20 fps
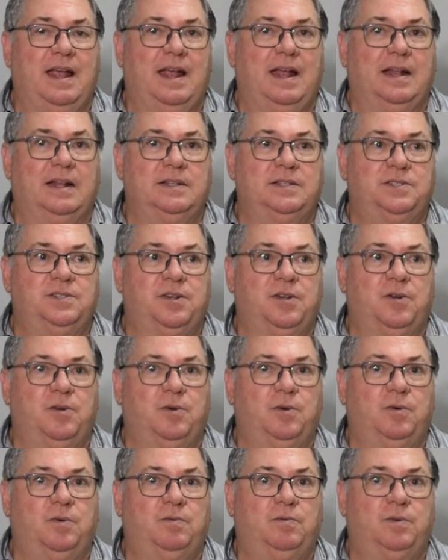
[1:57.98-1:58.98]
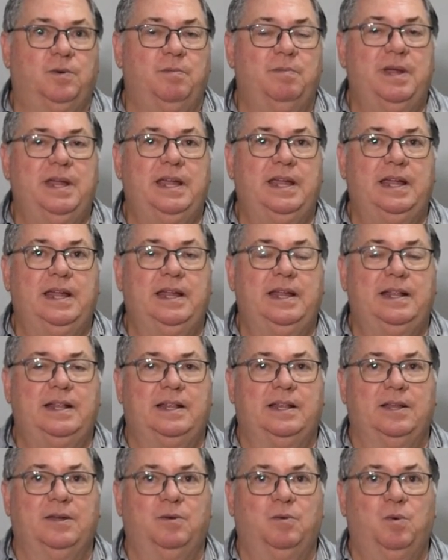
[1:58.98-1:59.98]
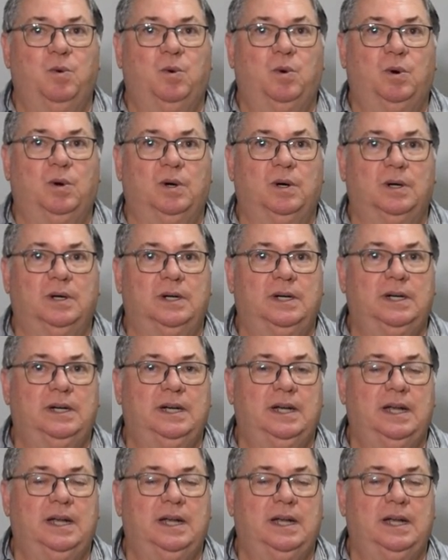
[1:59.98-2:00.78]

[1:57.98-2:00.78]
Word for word: And so for me, the war